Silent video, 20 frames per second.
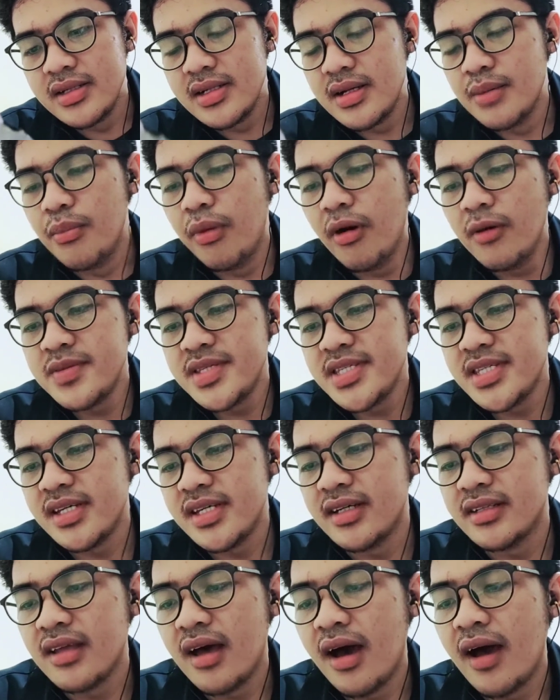Bob
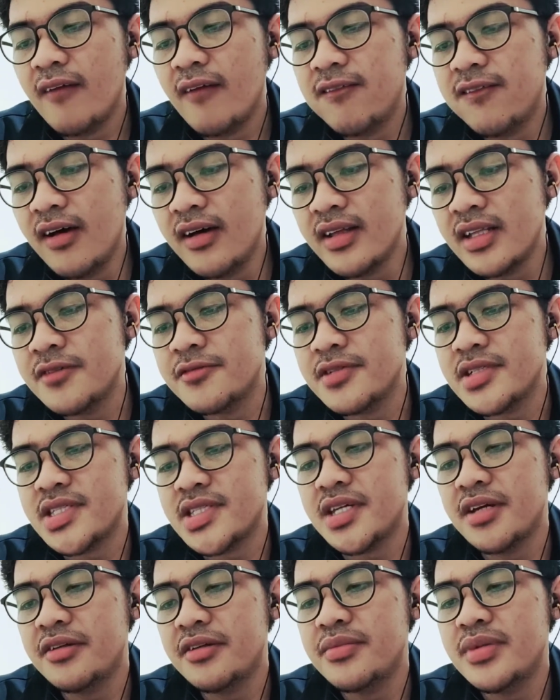said, I thought it was
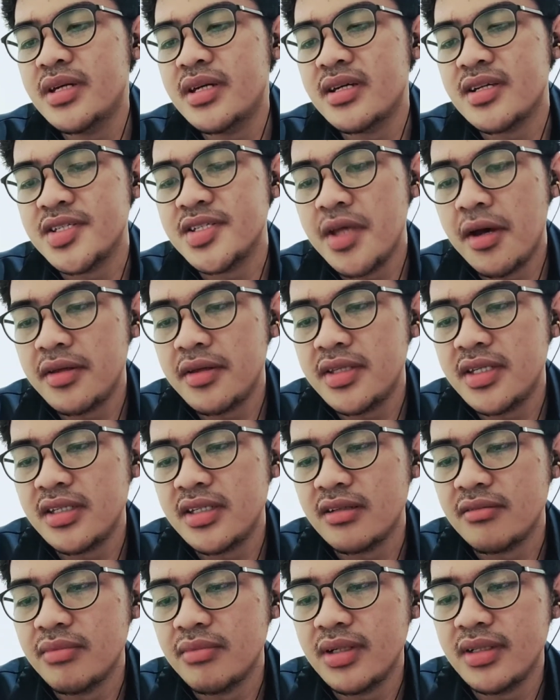gonna be
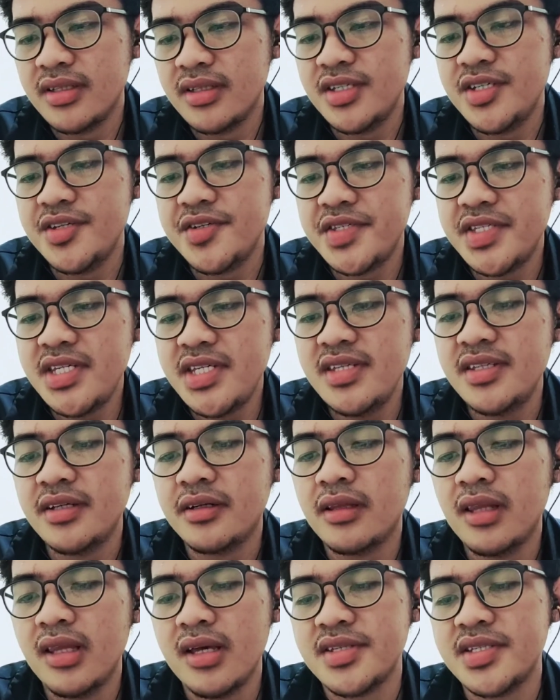exciting, but you see, the
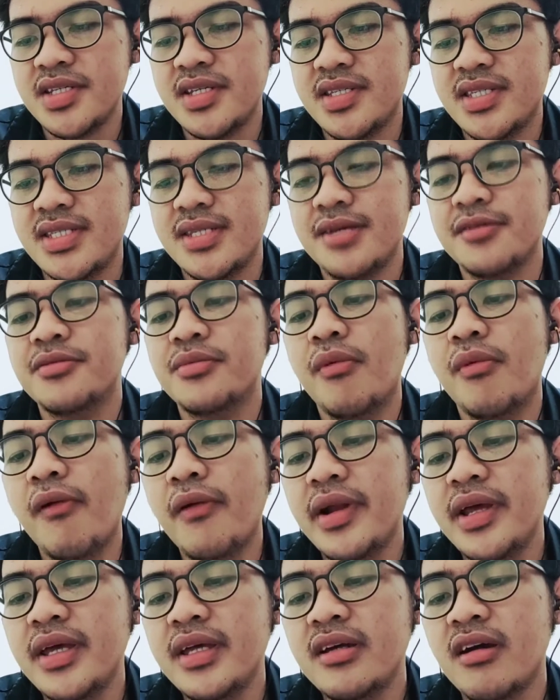class is so
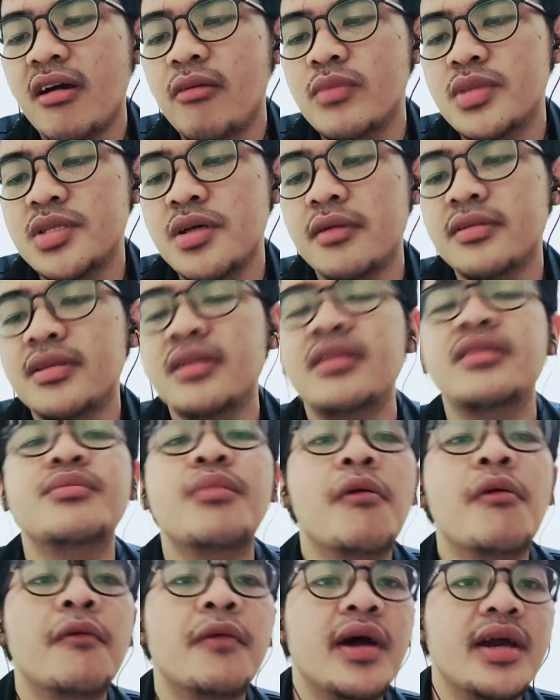boring, I'm totally
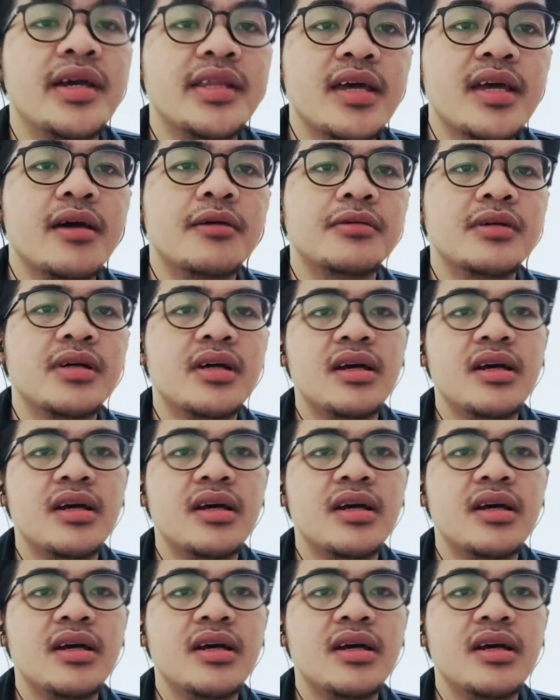bored right now.